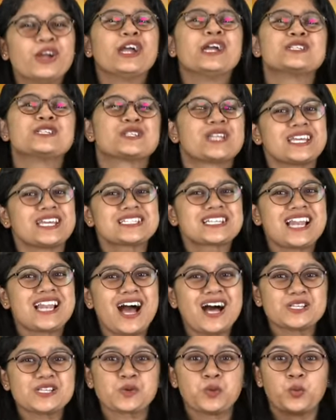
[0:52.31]
In today's
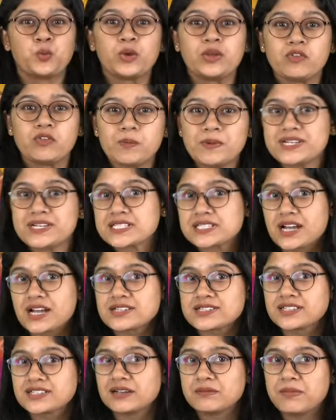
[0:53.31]
class, we will be
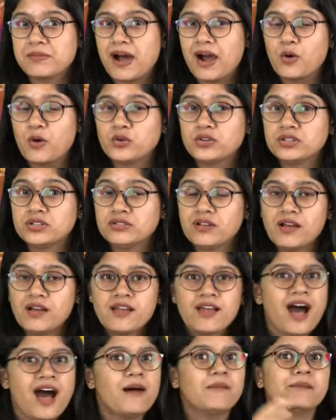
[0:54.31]
discussing about
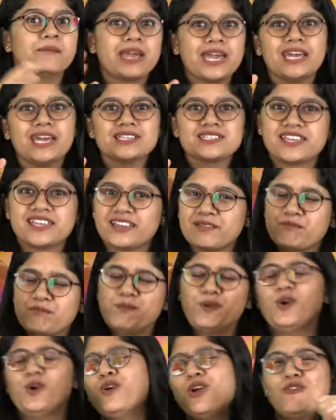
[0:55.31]
amazing,
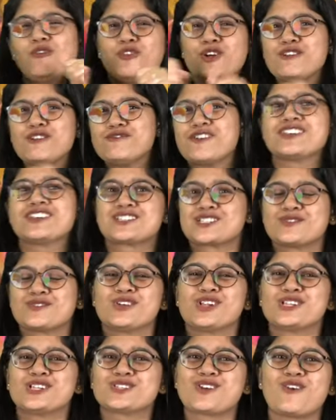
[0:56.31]
beautiful
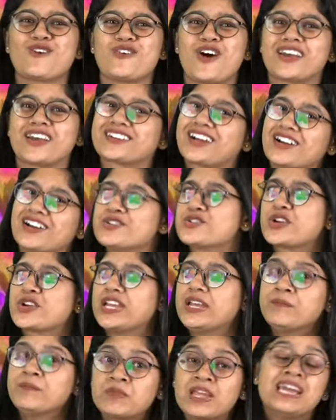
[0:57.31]
festivals of our
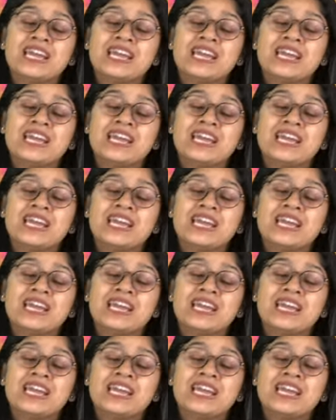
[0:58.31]
country.